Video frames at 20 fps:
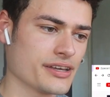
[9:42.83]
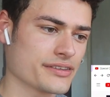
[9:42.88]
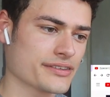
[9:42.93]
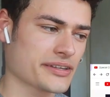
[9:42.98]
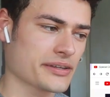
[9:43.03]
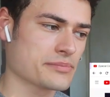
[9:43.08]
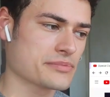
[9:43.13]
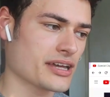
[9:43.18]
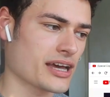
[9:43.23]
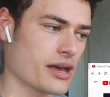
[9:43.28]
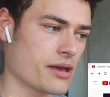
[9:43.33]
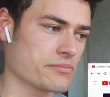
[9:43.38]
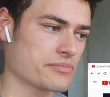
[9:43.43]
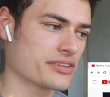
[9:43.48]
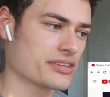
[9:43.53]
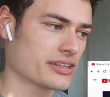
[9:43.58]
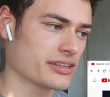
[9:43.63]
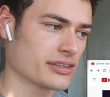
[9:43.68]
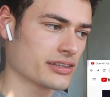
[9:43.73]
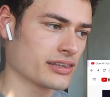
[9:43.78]

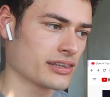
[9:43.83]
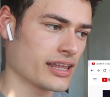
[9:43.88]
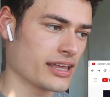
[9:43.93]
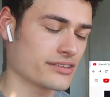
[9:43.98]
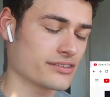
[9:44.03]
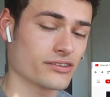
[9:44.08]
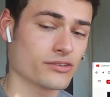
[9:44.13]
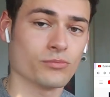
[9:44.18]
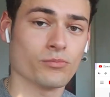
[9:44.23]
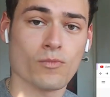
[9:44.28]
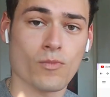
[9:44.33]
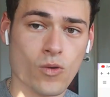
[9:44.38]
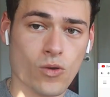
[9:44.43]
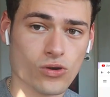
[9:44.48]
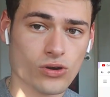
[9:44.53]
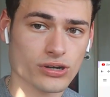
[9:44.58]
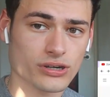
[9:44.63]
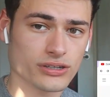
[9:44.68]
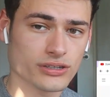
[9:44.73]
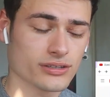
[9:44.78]
Sometimes less is
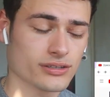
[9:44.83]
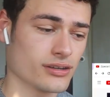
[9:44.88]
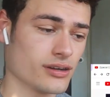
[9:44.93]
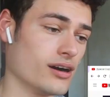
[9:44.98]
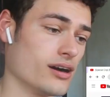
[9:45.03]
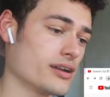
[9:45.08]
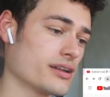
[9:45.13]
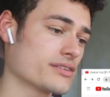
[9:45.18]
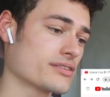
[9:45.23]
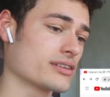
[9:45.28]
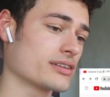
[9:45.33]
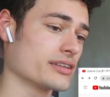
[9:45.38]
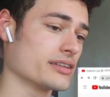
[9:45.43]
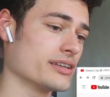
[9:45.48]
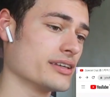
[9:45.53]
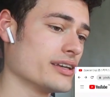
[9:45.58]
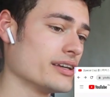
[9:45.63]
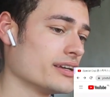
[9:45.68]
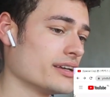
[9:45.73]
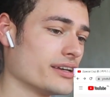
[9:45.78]
more. Honestly,
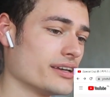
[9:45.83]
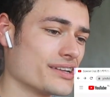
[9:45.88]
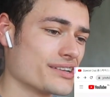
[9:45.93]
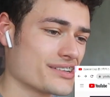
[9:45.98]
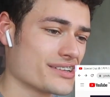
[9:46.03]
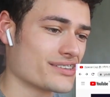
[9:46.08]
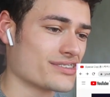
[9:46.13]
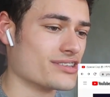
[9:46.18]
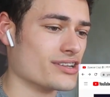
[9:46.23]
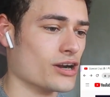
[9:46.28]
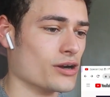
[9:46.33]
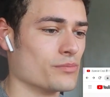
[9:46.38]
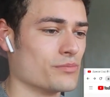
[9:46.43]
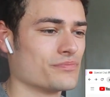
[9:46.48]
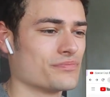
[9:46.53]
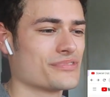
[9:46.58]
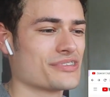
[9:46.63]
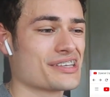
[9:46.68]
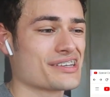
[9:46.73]
shit's dope.